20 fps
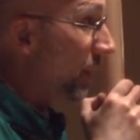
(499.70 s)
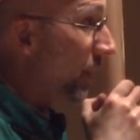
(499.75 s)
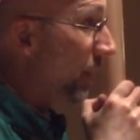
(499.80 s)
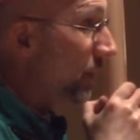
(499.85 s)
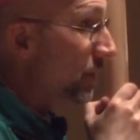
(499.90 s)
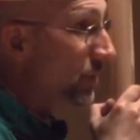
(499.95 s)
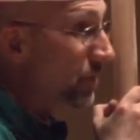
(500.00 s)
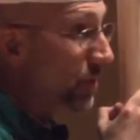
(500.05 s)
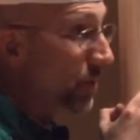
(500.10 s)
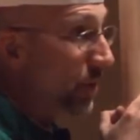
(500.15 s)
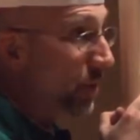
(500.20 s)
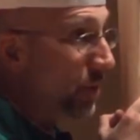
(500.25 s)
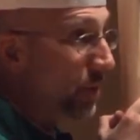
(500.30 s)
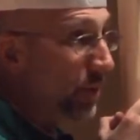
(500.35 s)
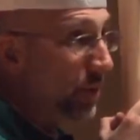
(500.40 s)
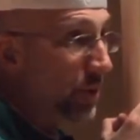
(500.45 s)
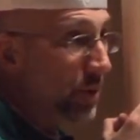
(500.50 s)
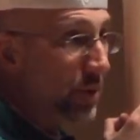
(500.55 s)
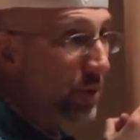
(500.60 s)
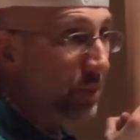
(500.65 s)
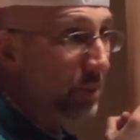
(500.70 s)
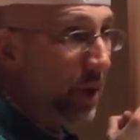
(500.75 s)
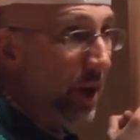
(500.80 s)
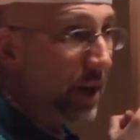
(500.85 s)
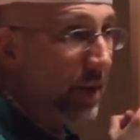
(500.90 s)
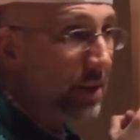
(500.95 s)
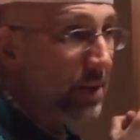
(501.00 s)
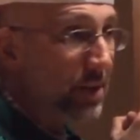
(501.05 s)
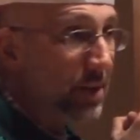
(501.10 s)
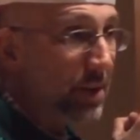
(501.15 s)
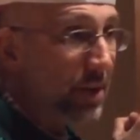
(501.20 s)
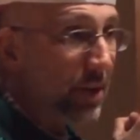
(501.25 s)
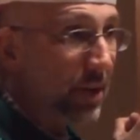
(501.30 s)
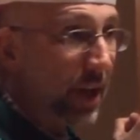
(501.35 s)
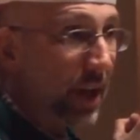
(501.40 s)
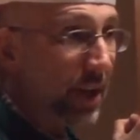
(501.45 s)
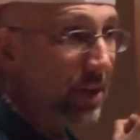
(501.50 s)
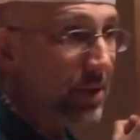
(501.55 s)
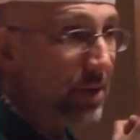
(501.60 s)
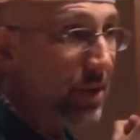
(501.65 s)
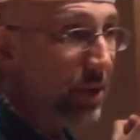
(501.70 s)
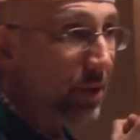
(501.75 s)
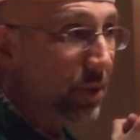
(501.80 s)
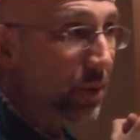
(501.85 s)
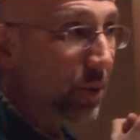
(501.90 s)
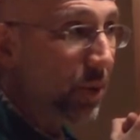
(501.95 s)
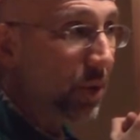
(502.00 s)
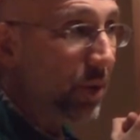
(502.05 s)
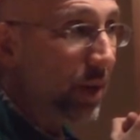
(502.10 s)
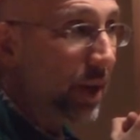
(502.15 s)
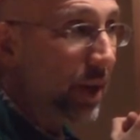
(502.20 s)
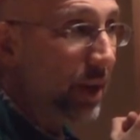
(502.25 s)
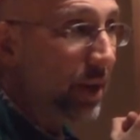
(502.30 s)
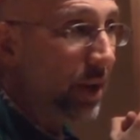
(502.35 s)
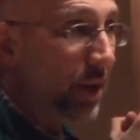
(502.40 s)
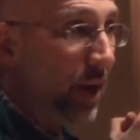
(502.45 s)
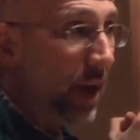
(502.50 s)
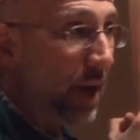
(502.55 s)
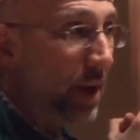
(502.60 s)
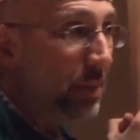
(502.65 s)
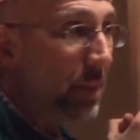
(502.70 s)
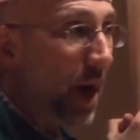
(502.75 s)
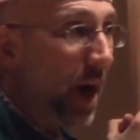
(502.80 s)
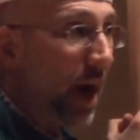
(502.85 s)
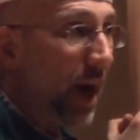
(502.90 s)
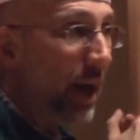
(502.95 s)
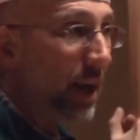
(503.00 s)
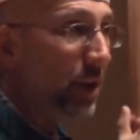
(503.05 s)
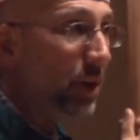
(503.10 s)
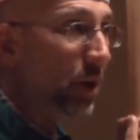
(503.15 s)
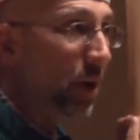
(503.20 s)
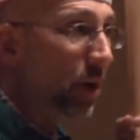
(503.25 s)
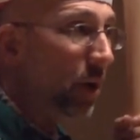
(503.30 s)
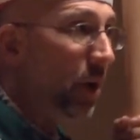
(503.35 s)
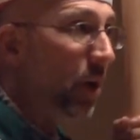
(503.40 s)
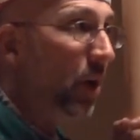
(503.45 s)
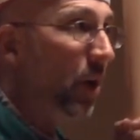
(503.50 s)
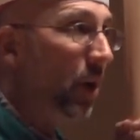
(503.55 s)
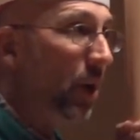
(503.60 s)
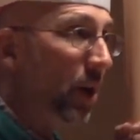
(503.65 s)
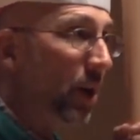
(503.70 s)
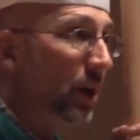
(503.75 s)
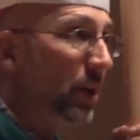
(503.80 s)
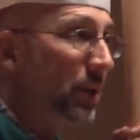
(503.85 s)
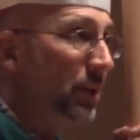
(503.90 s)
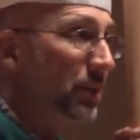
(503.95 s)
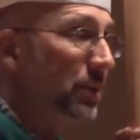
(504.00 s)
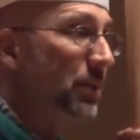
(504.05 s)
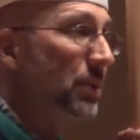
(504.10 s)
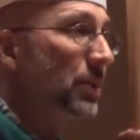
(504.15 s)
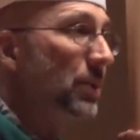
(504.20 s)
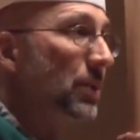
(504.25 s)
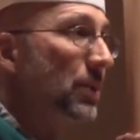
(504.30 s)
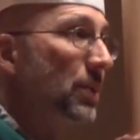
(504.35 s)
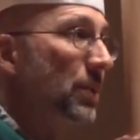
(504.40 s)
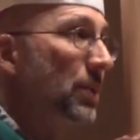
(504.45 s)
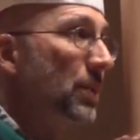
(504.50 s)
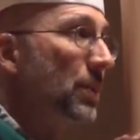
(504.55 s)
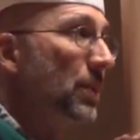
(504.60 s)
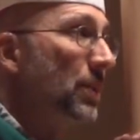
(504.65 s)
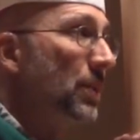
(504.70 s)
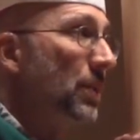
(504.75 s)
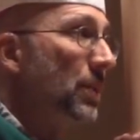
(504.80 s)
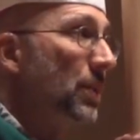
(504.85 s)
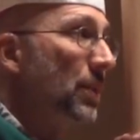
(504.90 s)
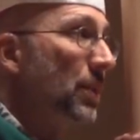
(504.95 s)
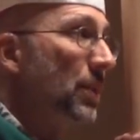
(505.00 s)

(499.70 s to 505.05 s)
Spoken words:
And so you might ask, Lord, am I called